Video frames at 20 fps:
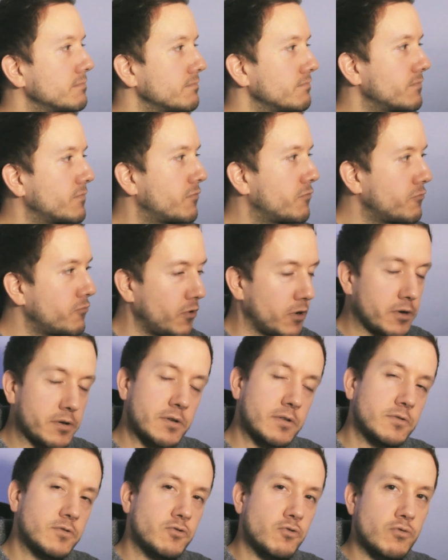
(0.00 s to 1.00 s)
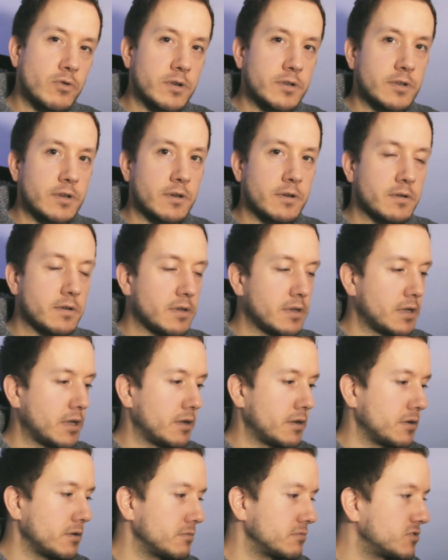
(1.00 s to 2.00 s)
fog to render
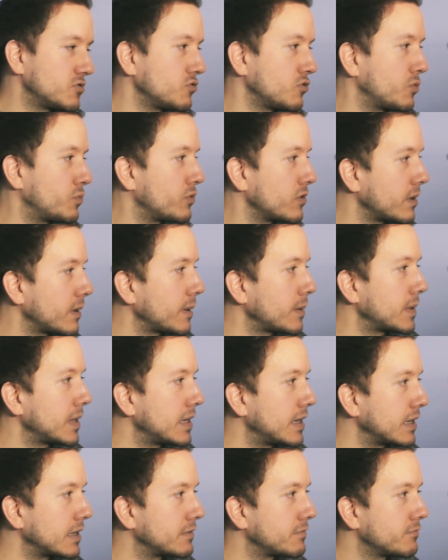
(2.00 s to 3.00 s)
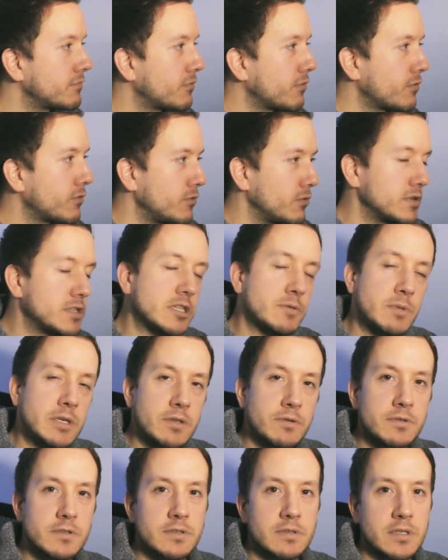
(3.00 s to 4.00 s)
took probably like 30
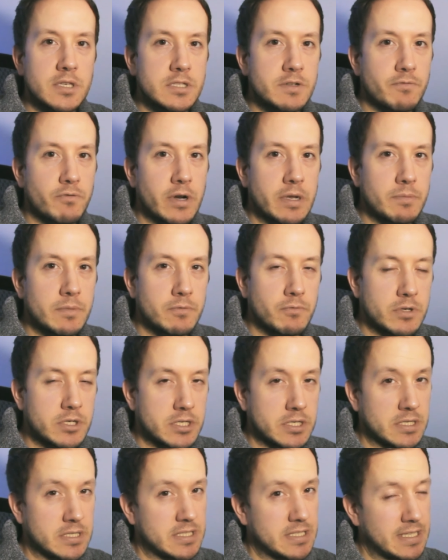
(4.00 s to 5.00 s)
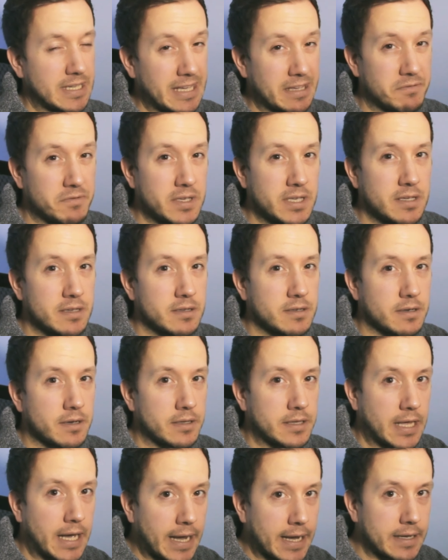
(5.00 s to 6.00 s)
minutes each frame, which is heavy
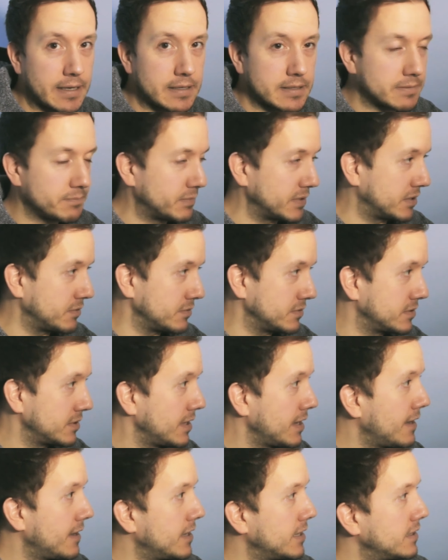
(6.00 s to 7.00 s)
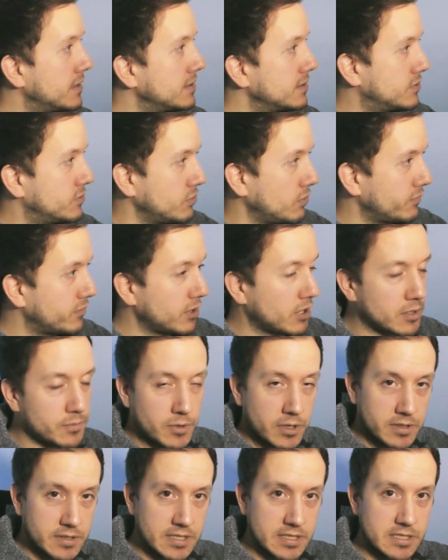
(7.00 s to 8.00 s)
and high because the
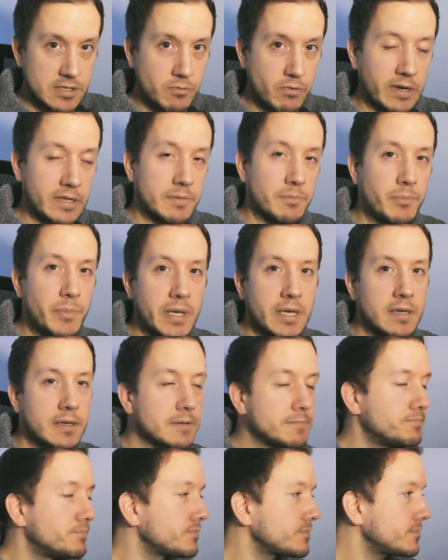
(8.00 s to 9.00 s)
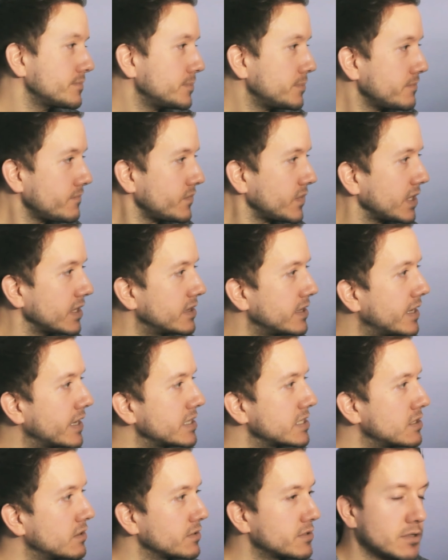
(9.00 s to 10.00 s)
environment is quite big. There
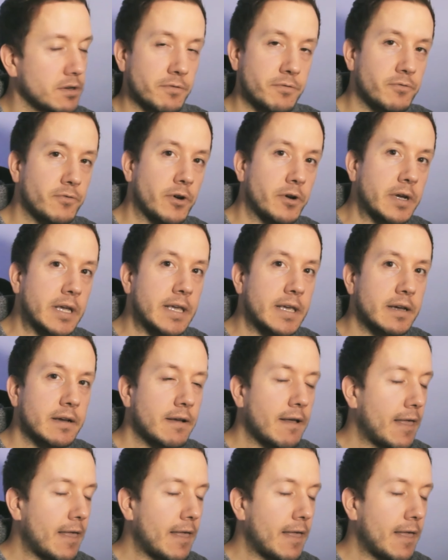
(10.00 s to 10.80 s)
is lots of fog here.